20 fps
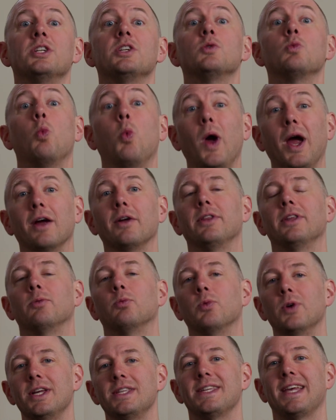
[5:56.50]
is where the
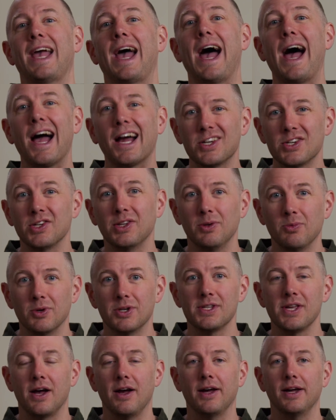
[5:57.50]
risk actually
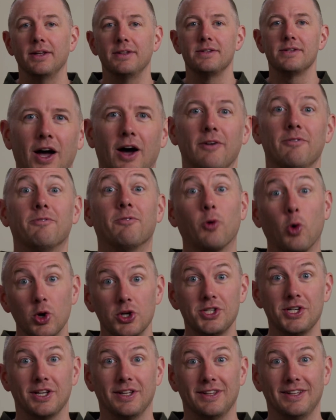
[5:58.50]
resides.
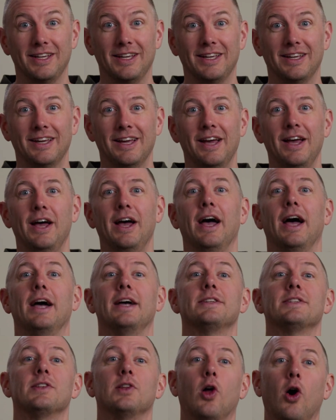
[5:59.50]
Unfortunately,
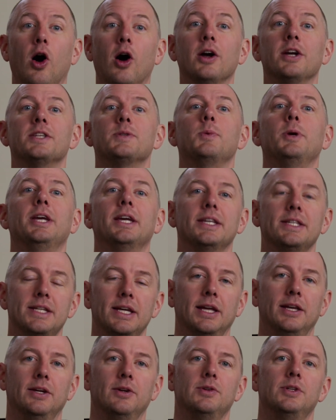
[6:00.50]
as long as we
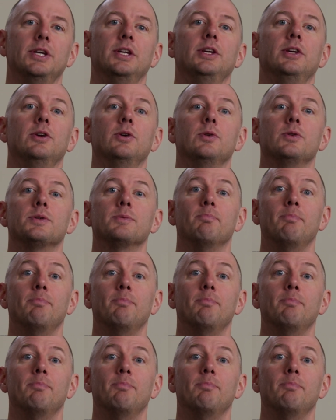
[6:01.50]
continue to use